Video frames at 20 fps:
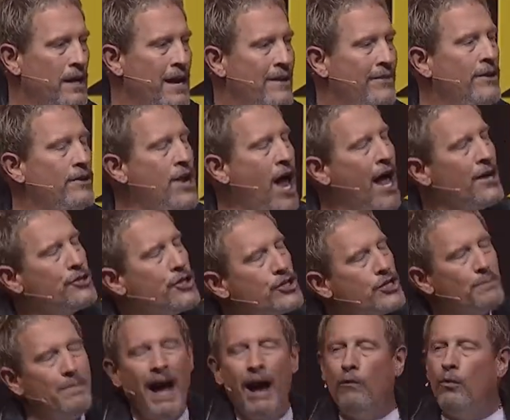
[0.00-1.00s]
They're not just
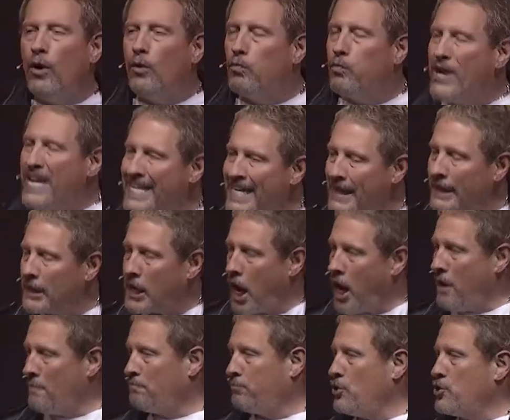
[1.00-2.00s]
about what we can
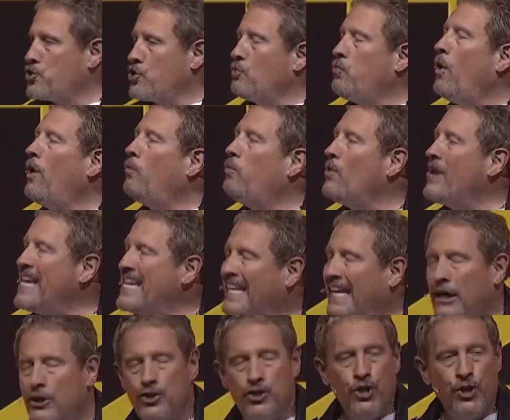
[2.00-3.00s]
accomplish or what we
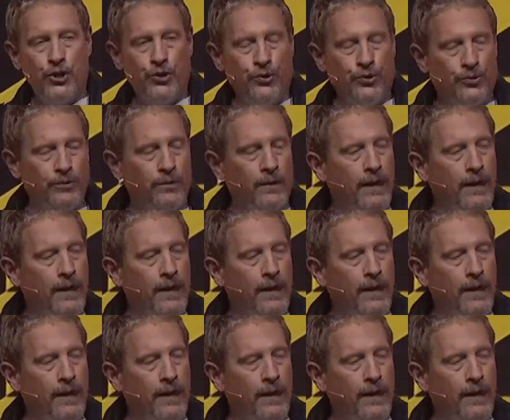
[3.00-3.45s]
can do.